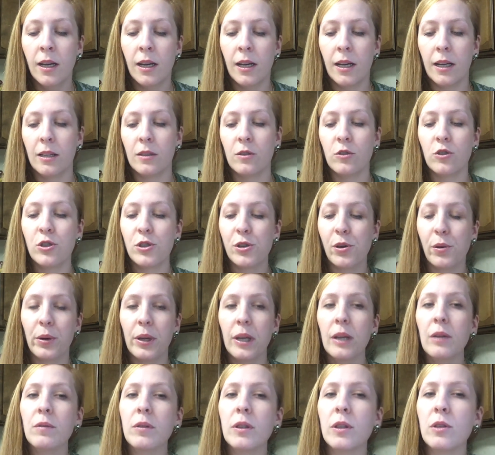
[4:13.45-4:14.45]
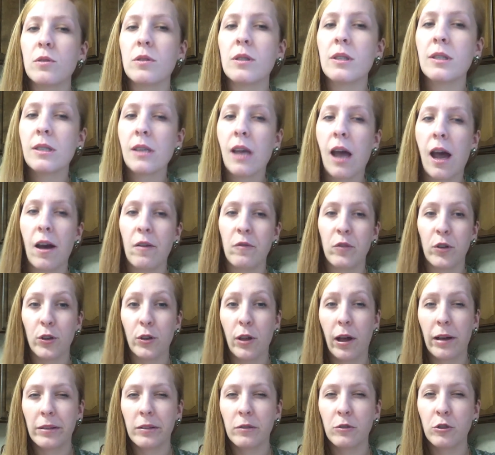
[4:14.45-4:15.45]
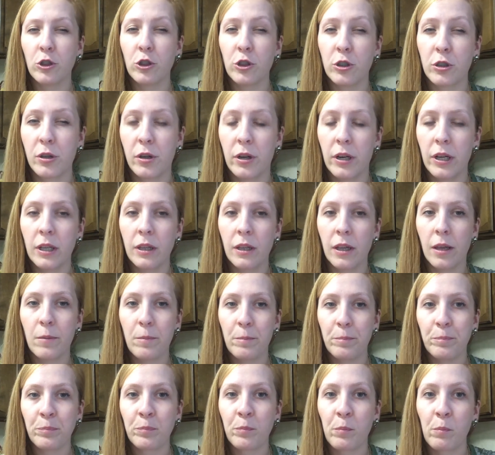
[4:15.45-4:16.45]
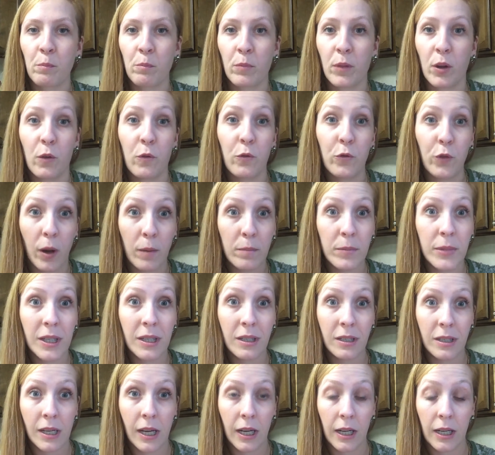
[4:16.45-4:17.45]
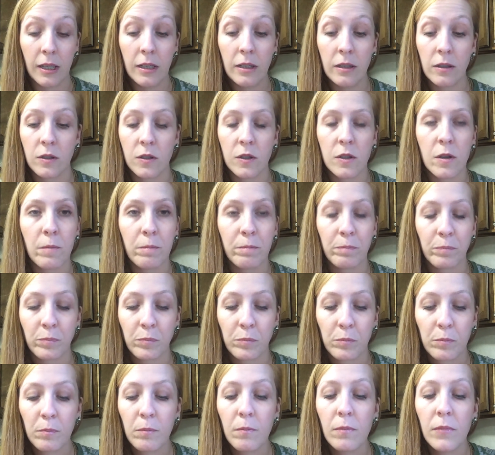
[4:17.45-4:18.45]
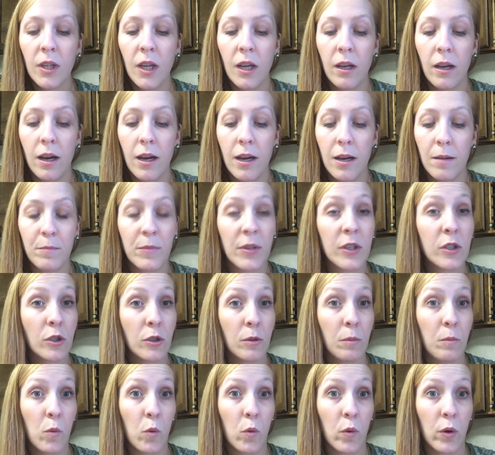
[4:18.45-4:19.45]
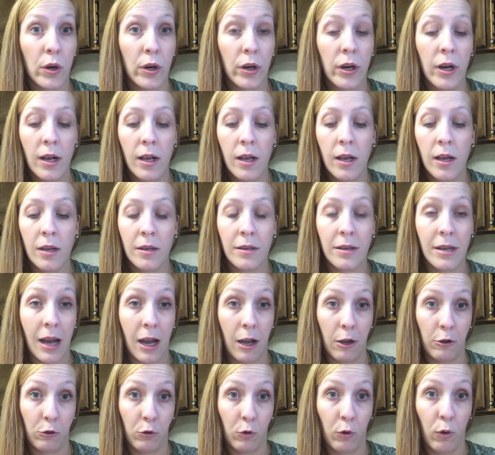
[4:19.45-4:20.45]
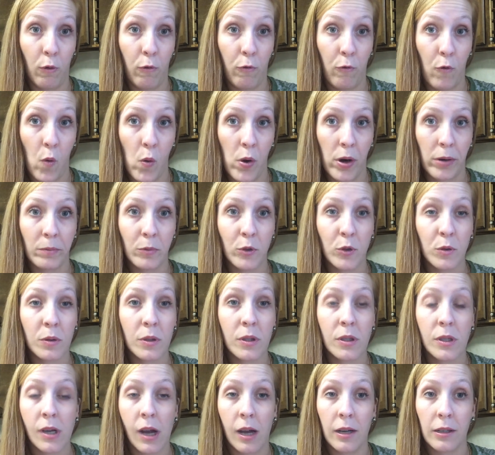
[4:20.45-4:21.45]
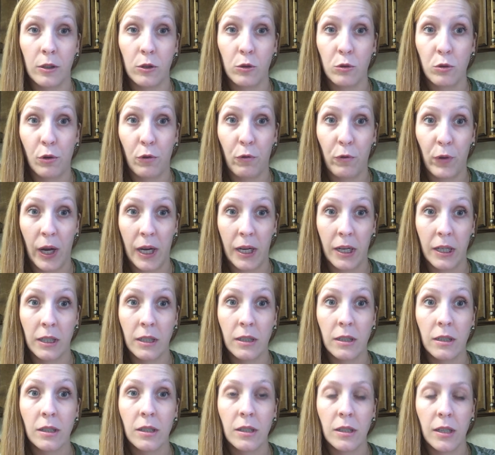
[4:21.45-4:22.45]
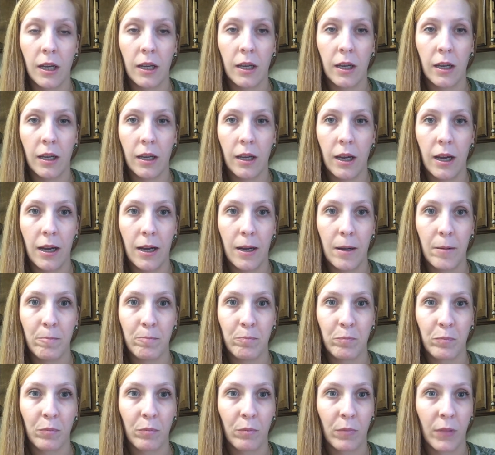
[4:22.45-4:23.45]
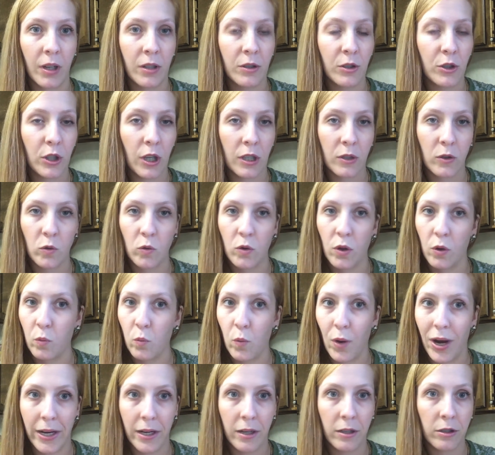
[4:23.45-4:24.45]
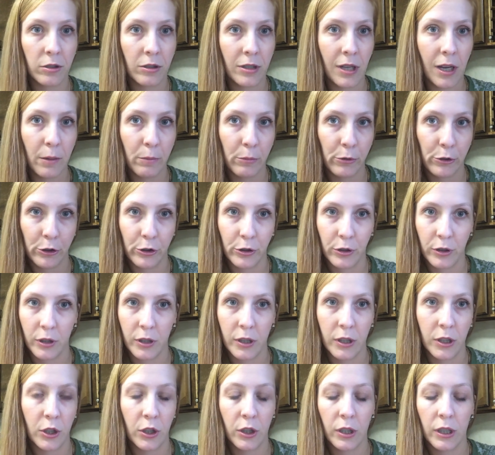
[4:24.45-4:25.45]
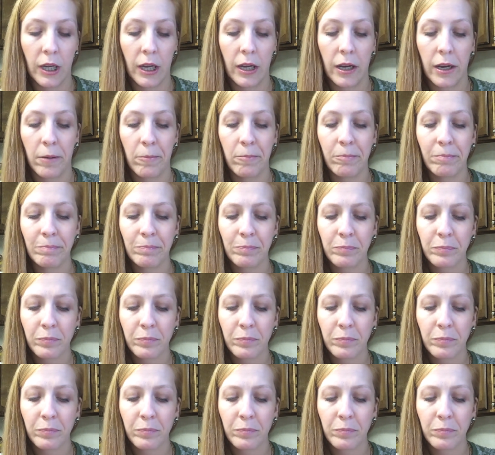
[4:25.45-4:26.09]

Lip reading: And so even though these have a lot of sugar in them from the dates, it's a more natural form, so it's not as refined as say just the white table sugar that you're getting.